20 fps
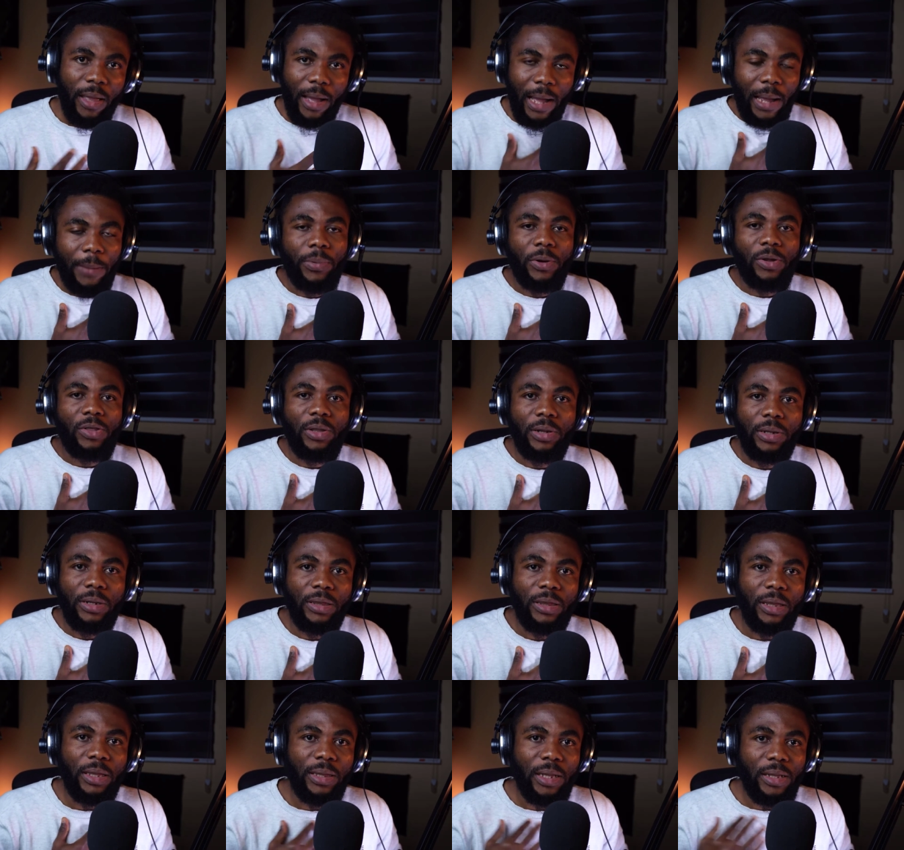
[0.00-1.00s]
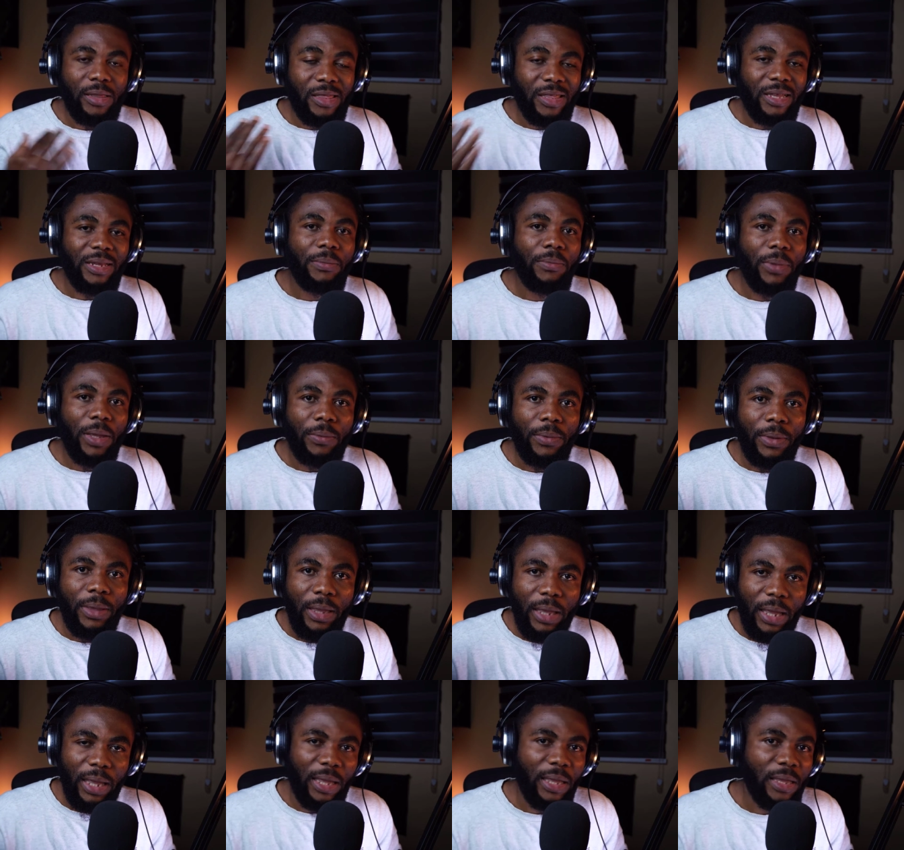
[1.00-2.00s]
I personally think that C D
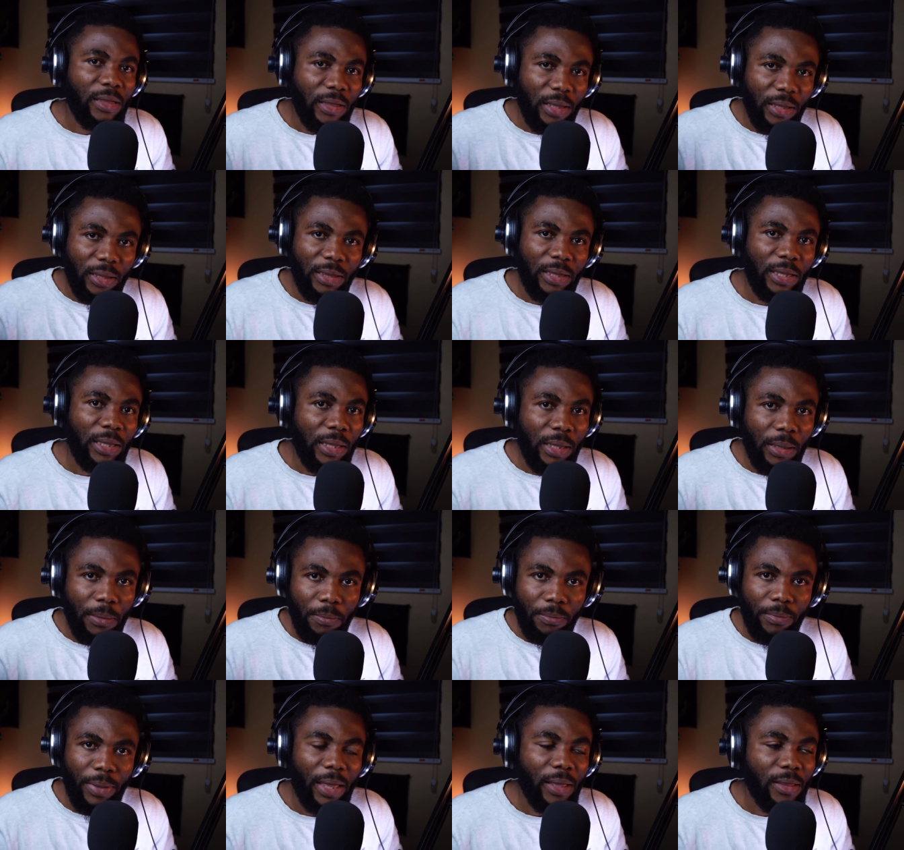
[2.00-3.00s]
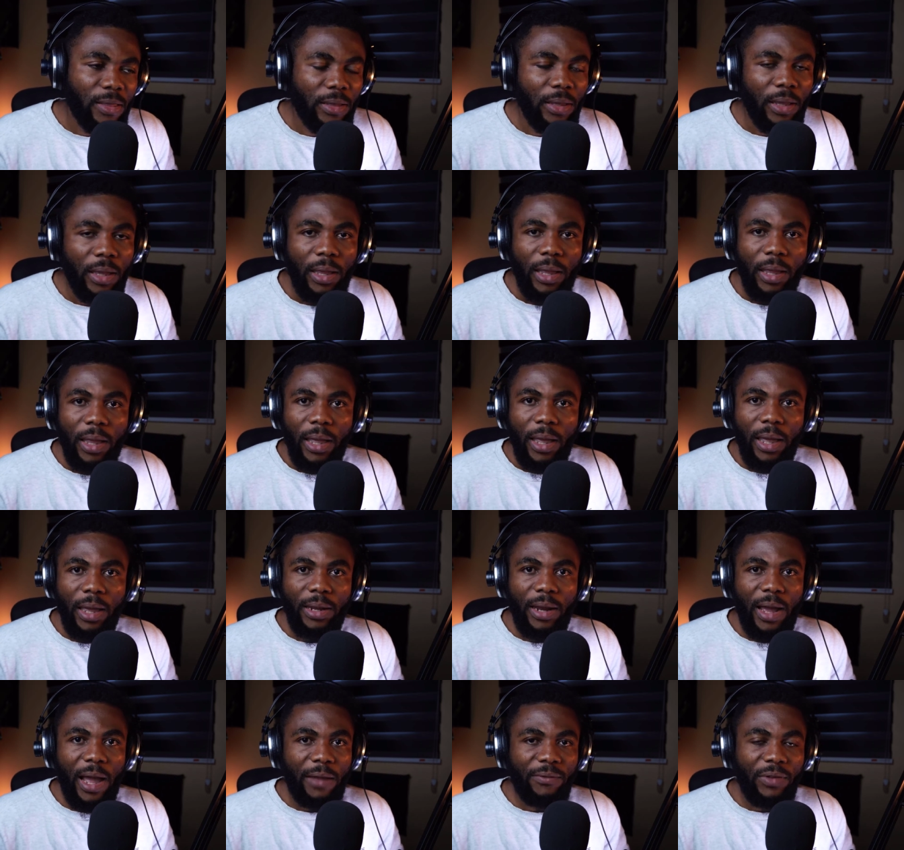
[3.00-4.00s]
Baby is the best,
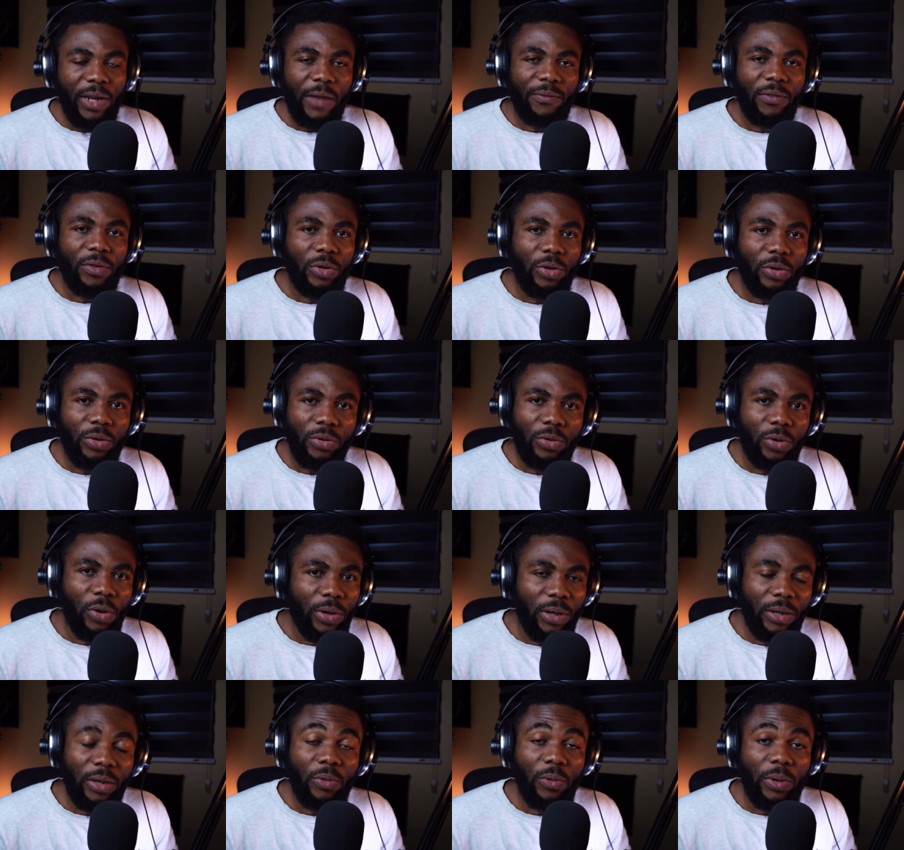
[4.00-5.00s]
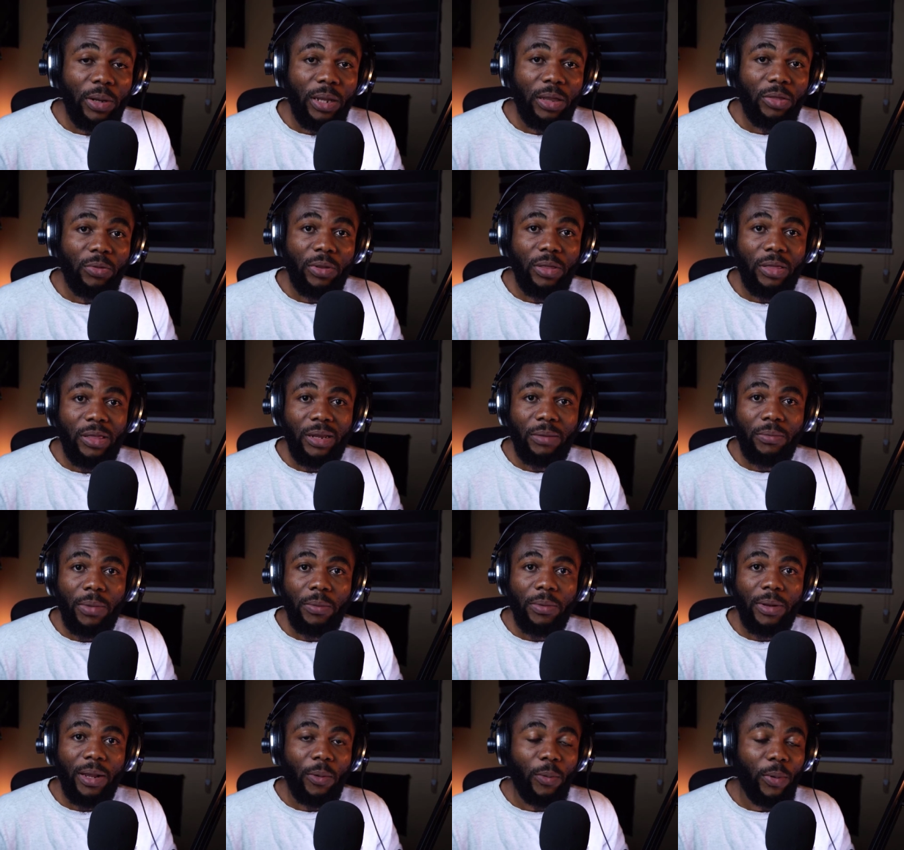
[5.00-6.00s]
and I have never done any release with C D
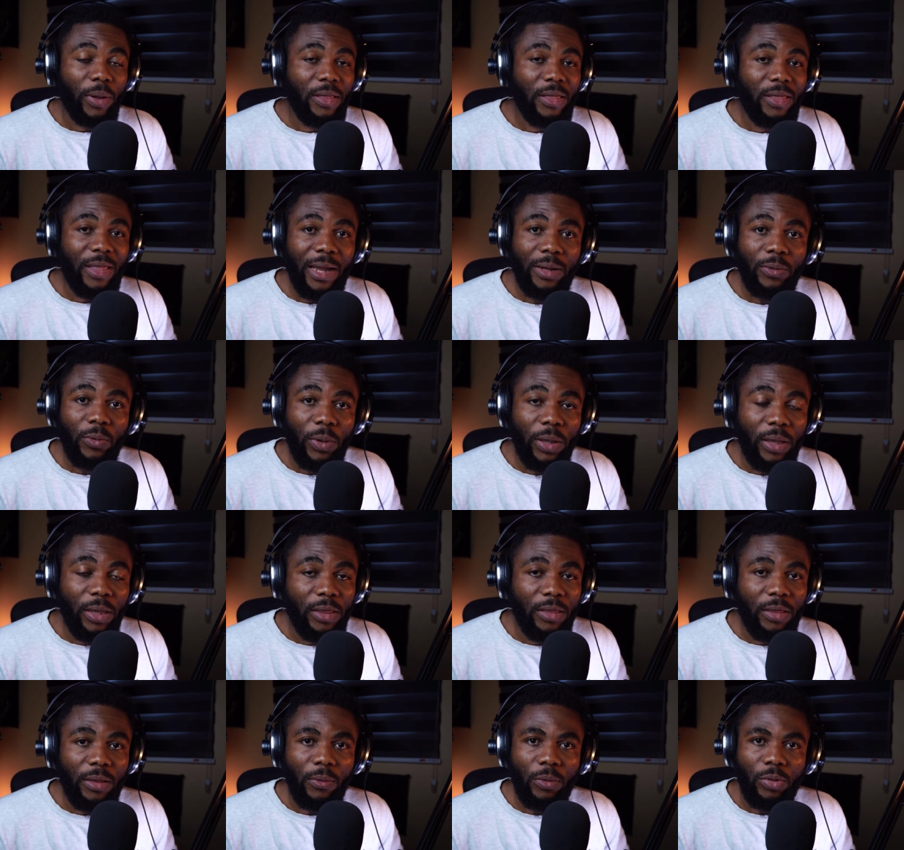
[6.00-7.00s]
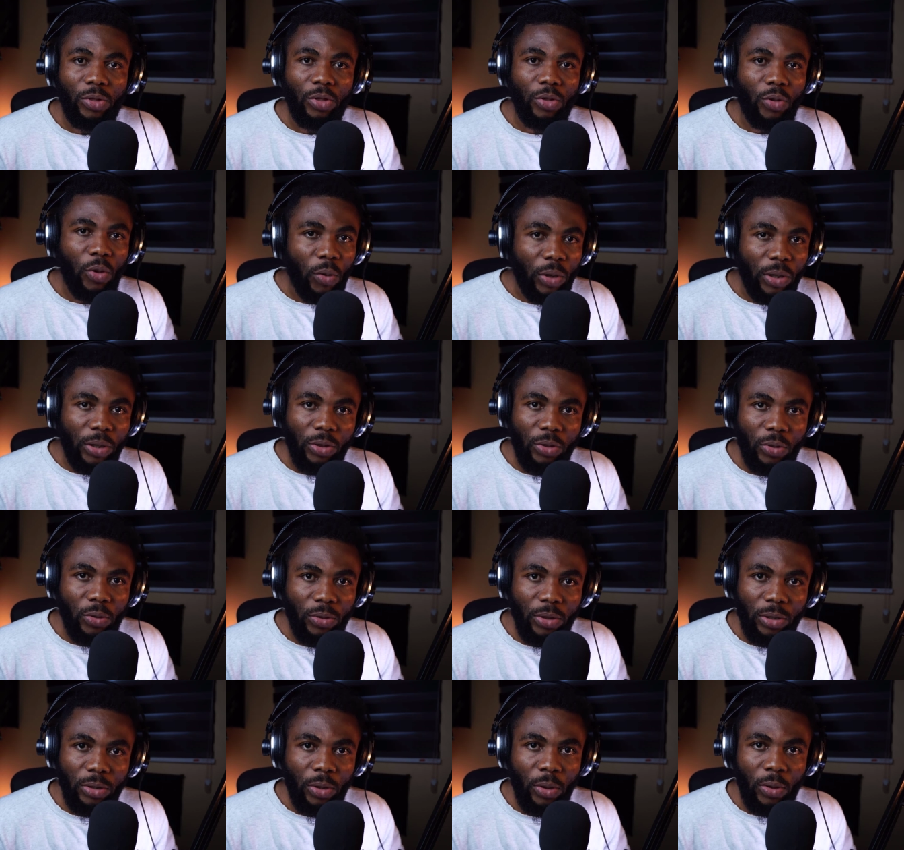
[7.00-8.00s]
Baby that went sideways. There was no
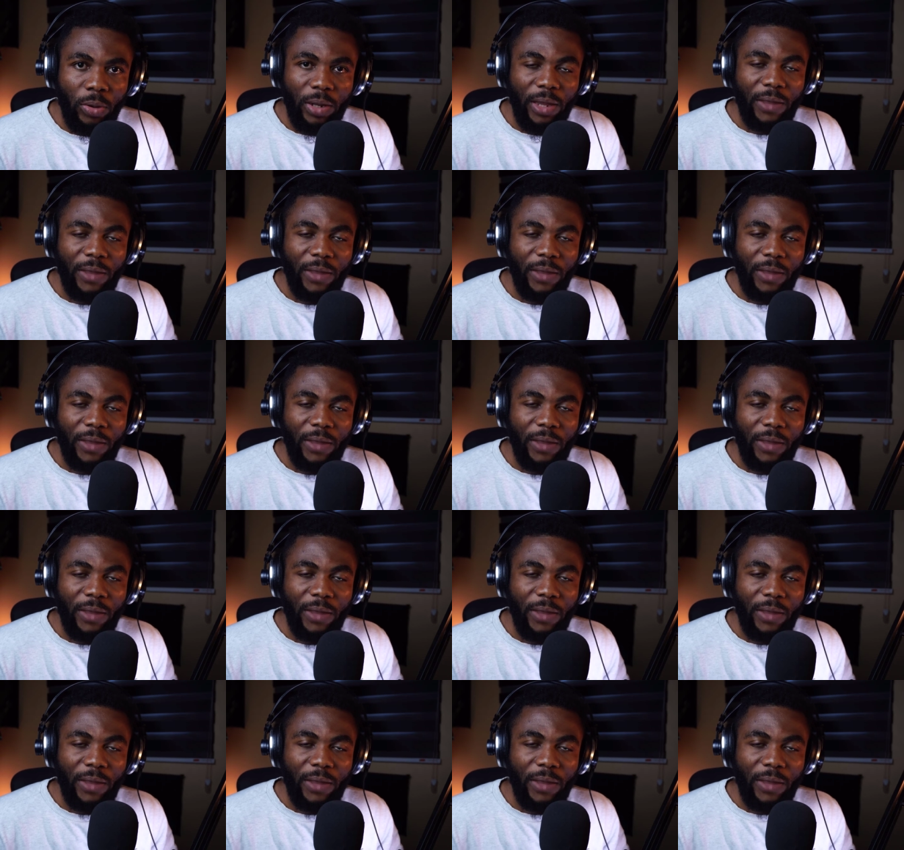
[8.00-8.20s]
issues at all.